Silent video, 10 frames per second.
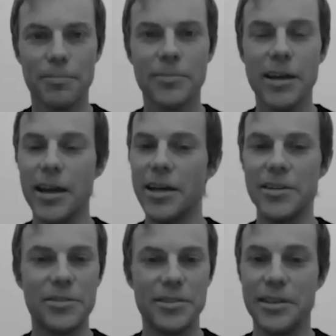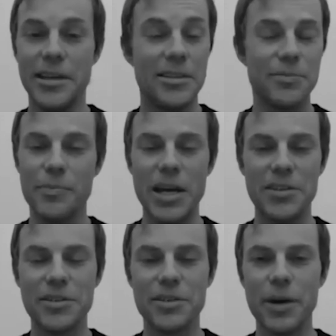Yeah, it's
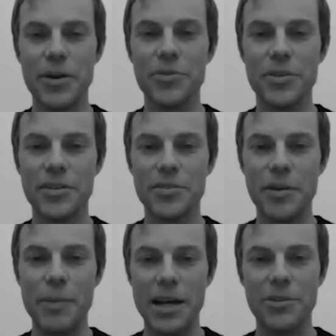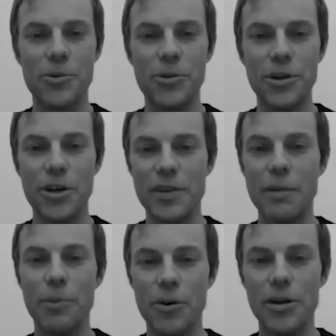amazing mountain. It's the Matterhorn of
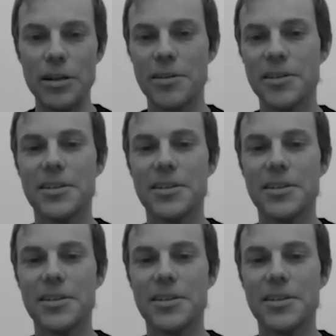Nepal.